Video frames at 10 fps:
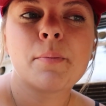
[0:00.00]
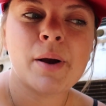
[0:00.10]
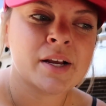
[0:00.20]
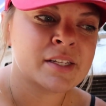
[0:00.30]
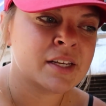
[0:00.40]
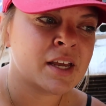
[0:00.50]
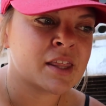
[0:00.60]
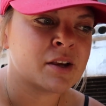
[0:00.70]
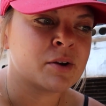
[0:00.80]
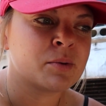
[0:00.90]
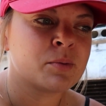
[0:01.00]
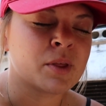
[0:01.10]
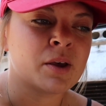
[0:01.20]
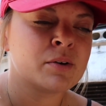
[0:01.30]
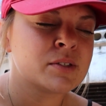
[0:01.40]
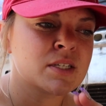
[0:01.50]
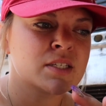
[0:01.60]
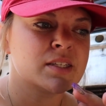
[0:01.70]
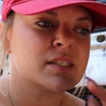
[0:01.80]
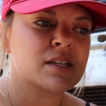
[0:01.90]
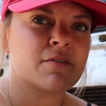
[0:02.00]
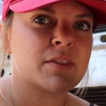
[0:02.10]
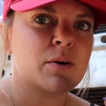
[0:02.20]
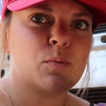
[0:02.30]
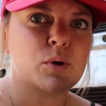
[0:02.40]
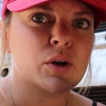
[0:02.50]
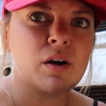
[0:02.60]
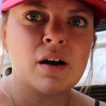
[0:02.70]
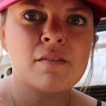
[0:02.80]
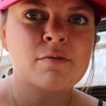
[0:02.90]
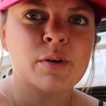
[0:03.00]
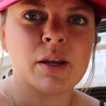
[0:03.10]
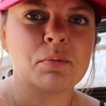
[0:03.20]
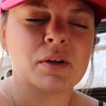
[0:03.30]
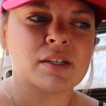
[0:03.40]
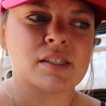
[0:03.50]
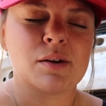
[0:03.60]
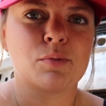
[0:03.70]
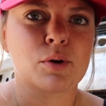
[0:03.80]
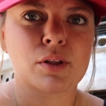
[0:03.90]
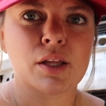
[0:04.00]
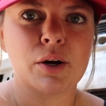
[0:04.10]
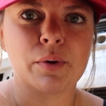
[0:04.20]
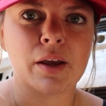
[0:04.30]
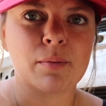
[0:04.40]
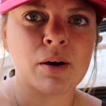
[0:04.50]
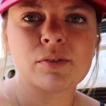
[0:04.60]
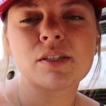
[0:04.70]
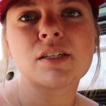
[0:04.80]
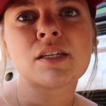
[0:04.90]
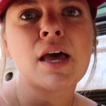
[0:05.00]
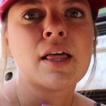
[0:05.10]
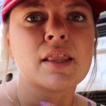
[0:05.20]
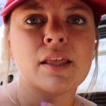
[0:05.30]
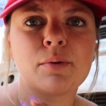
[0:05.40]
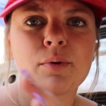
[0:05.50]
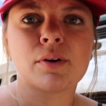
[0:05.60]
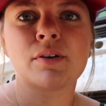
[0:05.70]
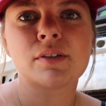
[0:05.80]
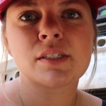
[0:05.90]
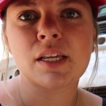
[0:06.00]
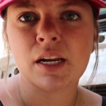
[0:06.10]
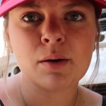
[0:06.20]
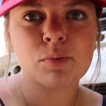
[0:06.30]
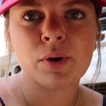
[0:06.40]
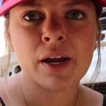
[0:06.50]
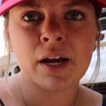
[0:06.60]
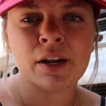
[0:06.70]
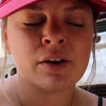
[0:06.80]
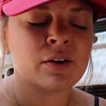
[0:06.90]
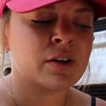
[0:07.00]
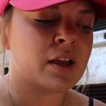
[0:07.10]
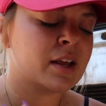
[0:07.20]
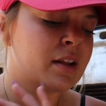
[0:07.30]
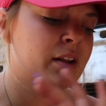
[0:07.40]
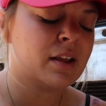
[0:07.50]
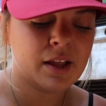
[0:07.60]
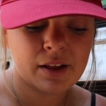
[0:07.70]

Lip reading: back together with hoses and stuff that were not fitting because they weren't the OEM hoses, they weren't set up right at all, and